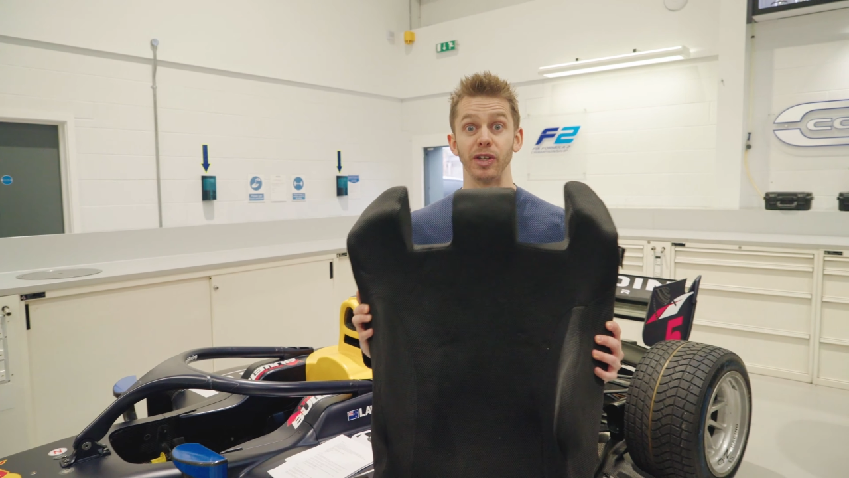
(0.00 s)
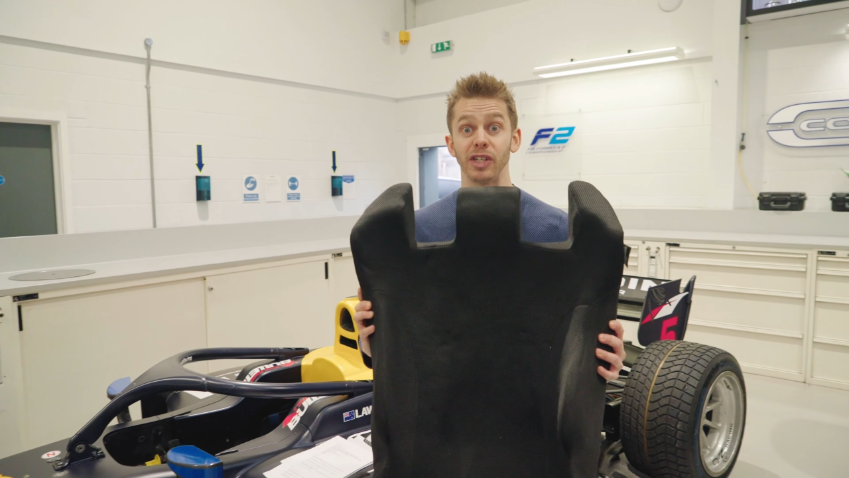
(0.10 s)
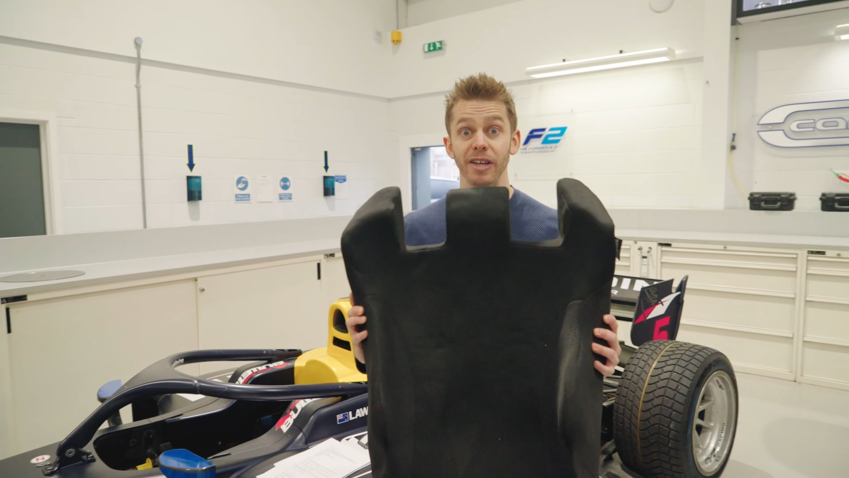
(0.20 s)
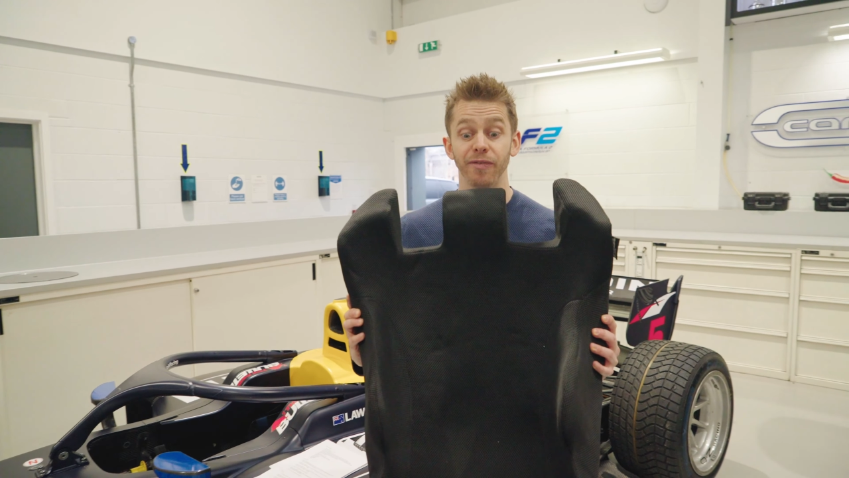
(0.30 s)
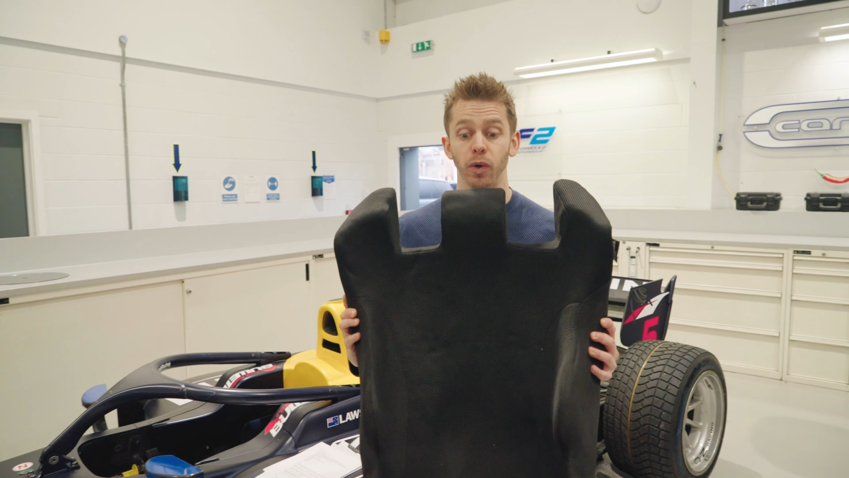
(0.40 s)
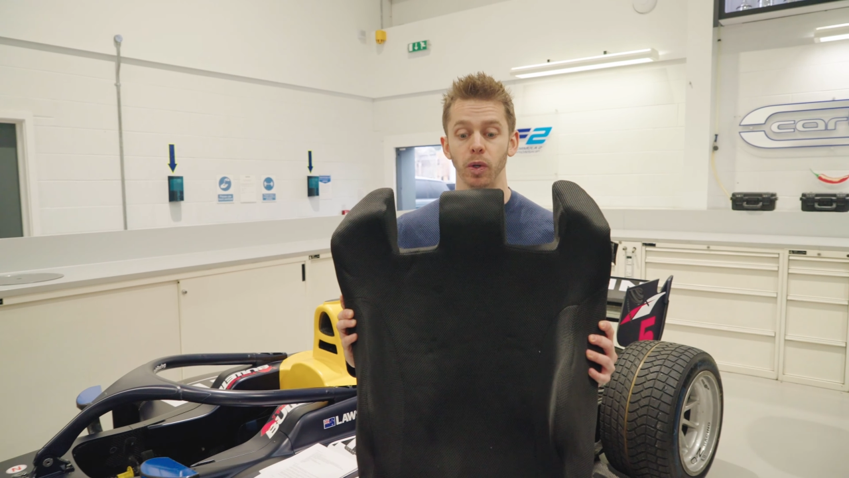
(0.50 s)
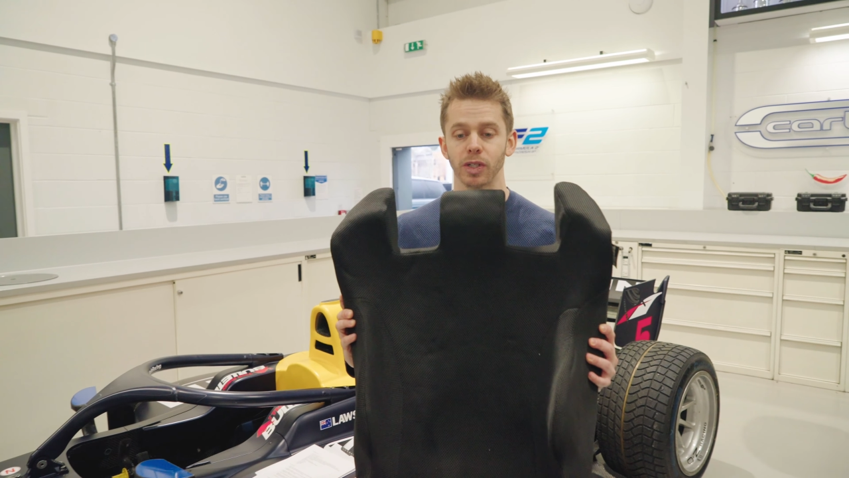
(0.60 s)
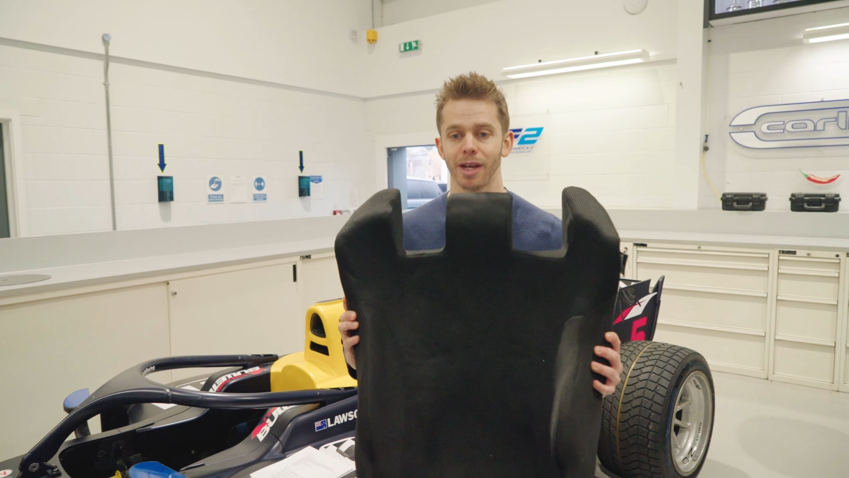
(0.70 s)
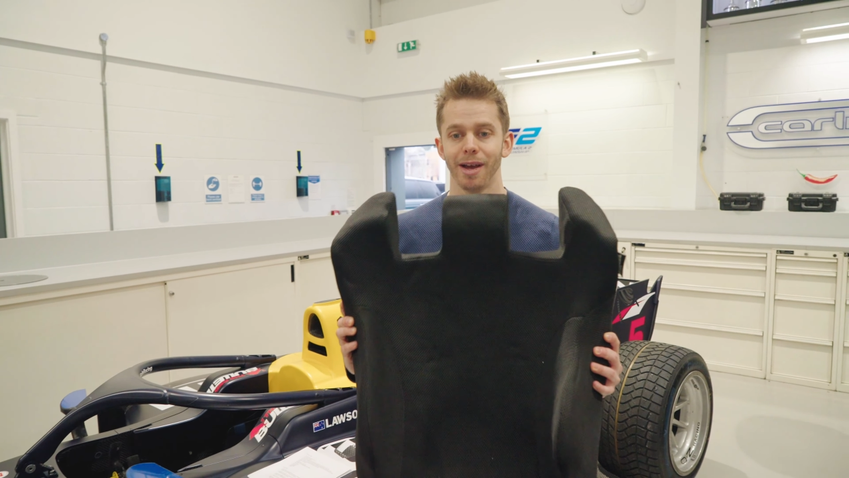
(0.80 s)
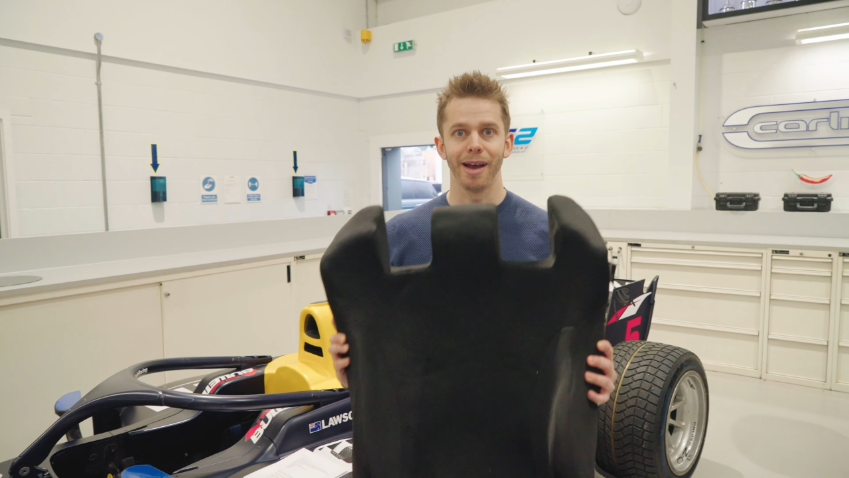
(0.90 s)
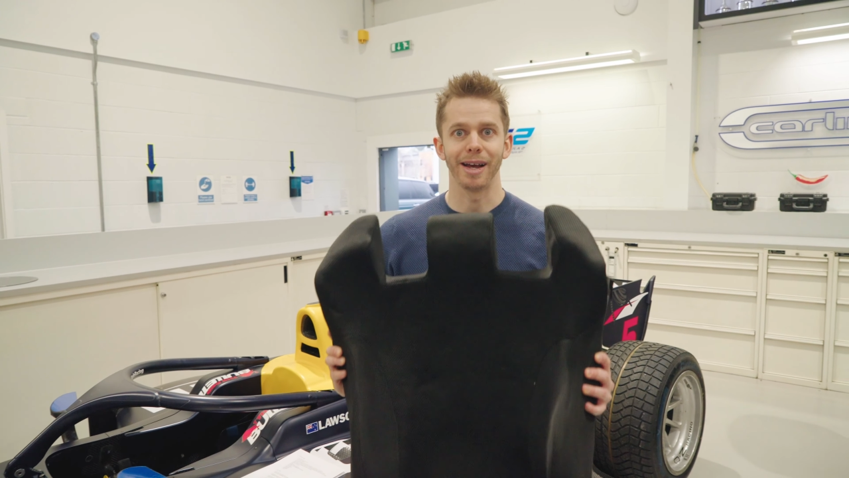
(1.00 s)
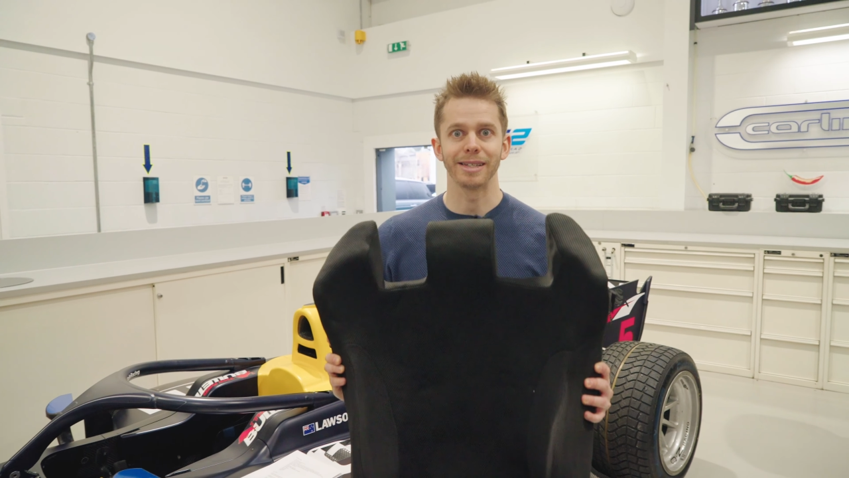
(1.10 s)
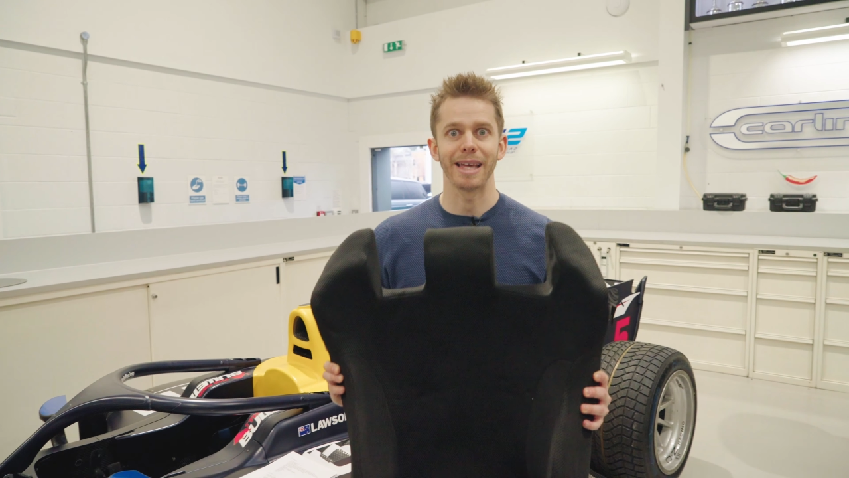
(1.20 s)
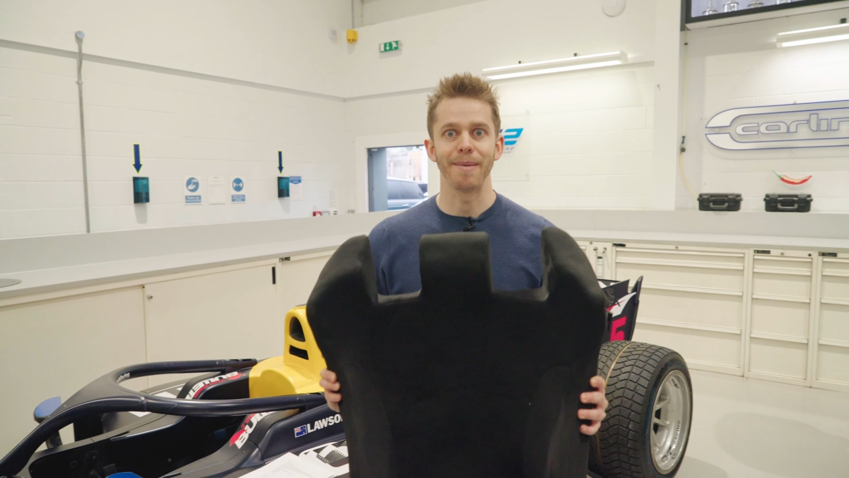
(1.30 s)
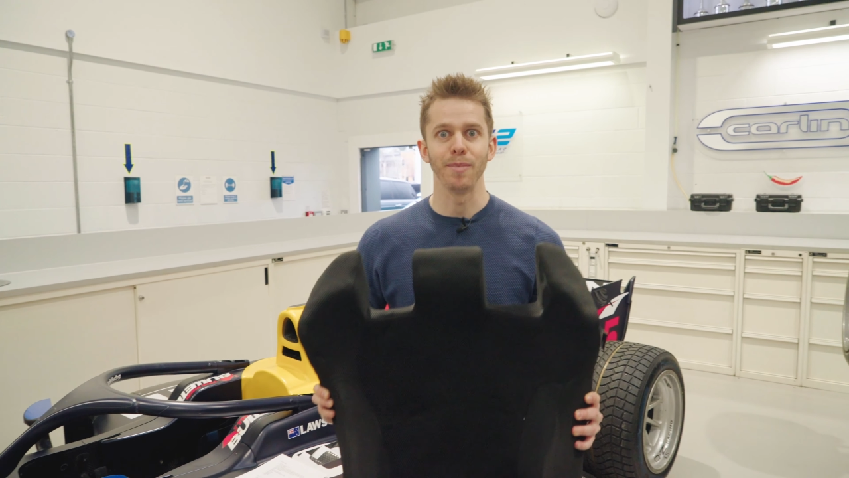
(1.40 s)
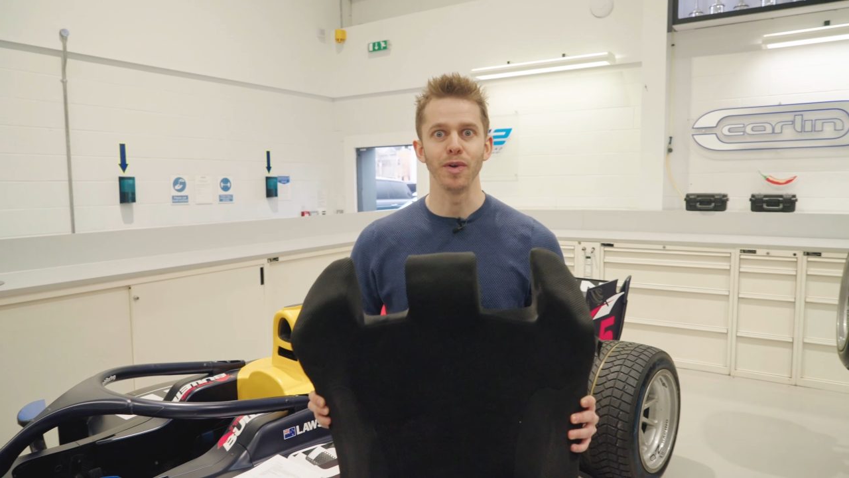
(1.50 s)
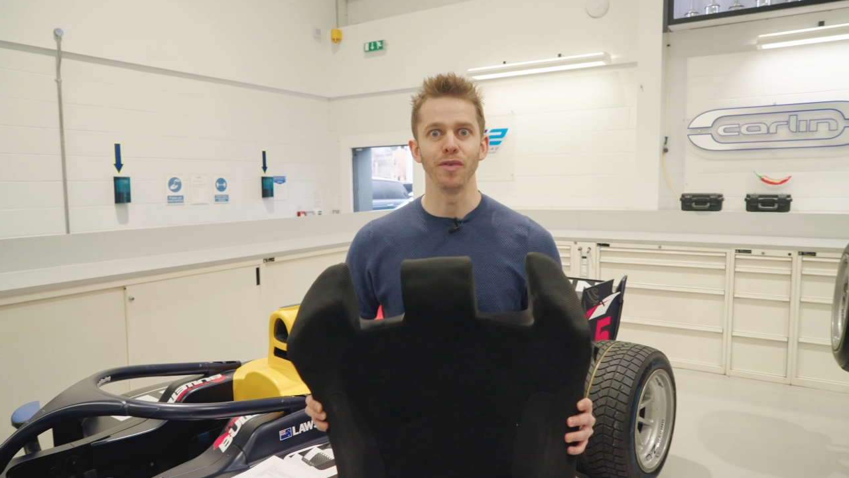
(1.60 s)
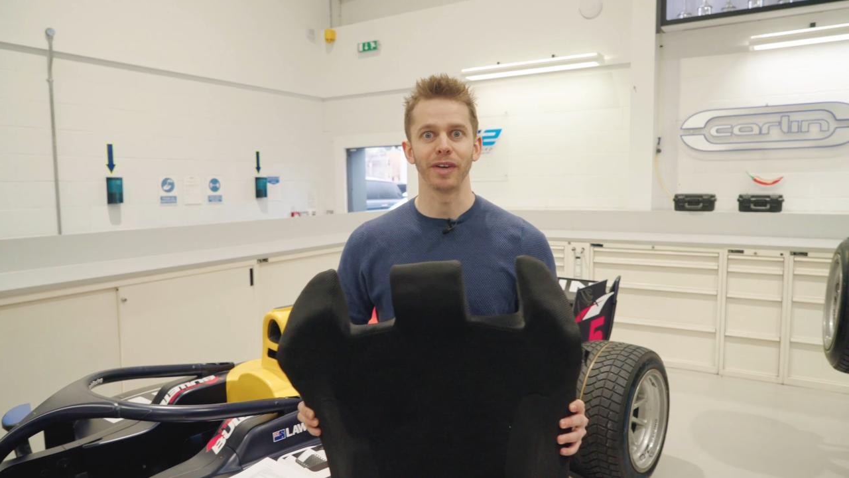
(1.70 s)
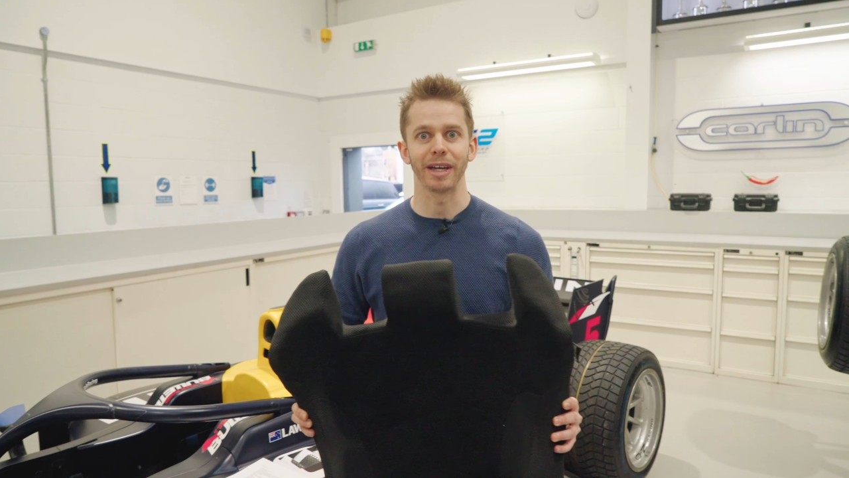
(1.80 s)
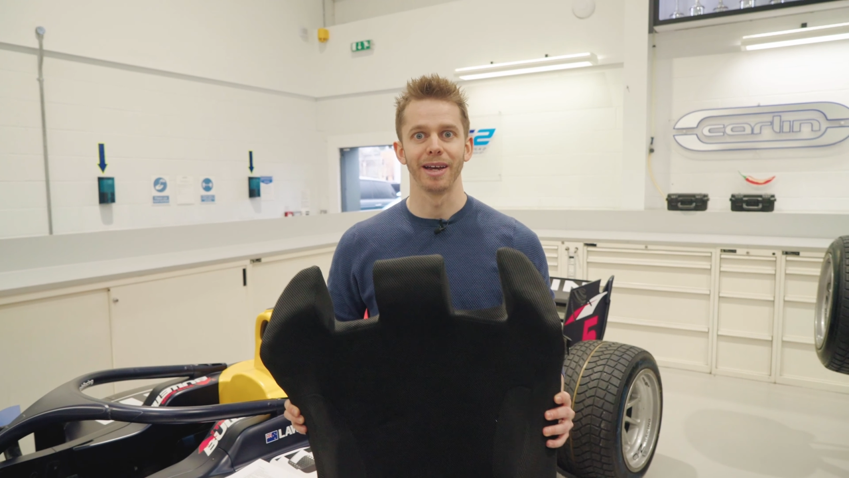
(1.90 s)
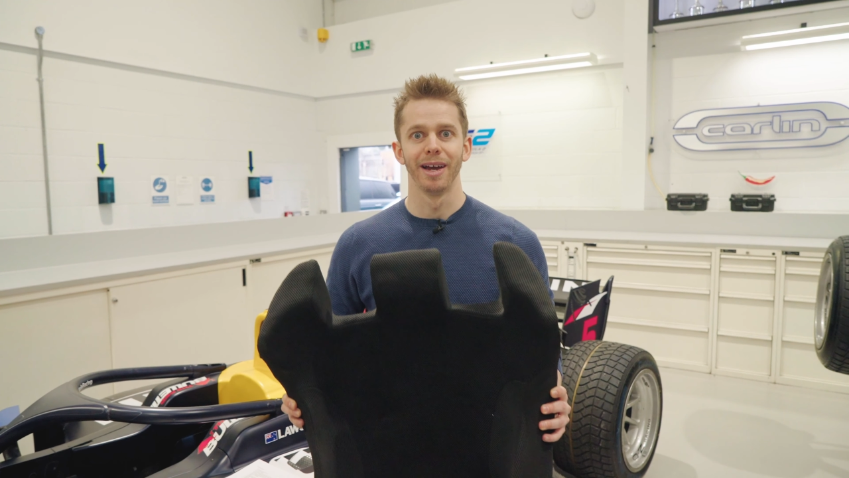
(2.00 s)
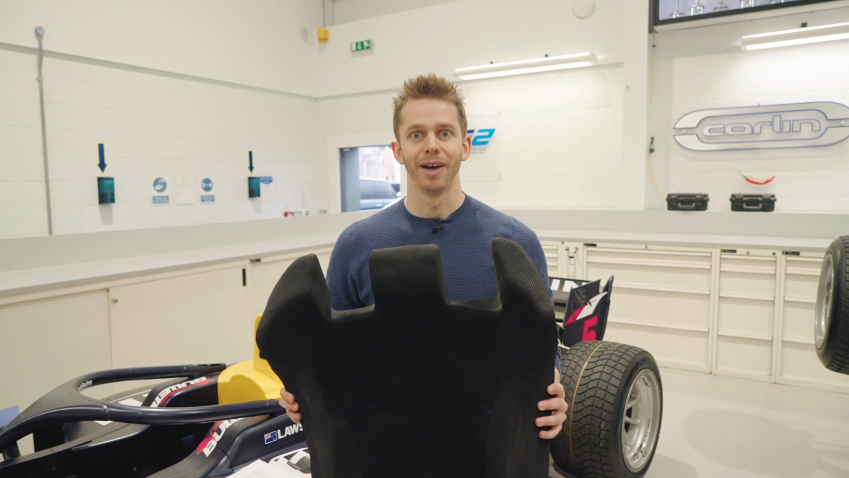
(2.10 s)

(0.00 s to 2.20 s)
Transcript: G-force as they're moving